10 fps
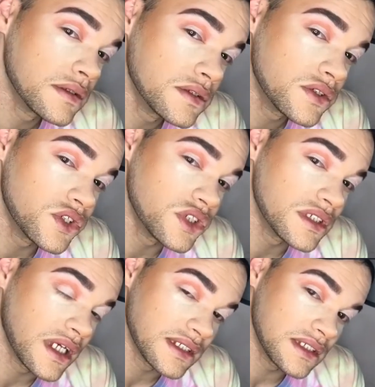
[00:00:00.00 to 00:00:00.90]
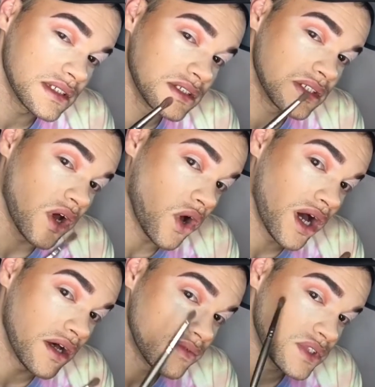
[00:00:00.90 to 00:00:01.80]
So she's nice and
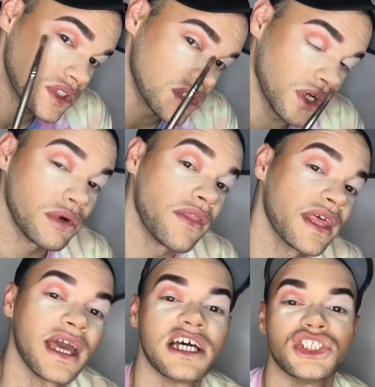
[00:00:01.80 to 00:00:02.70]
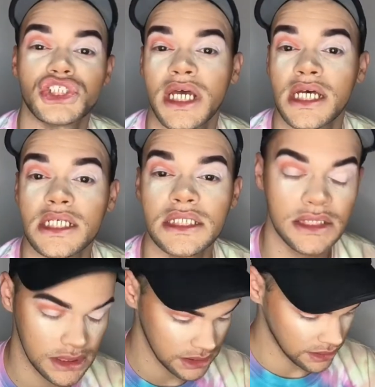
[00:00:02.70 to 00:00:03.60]
soft around the
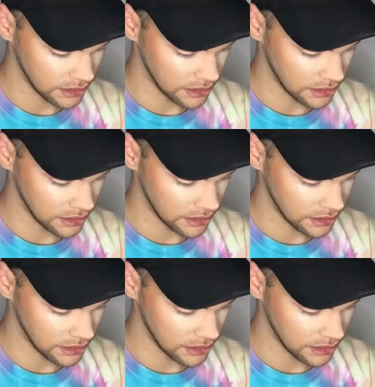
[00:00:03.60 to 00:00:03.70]
edges.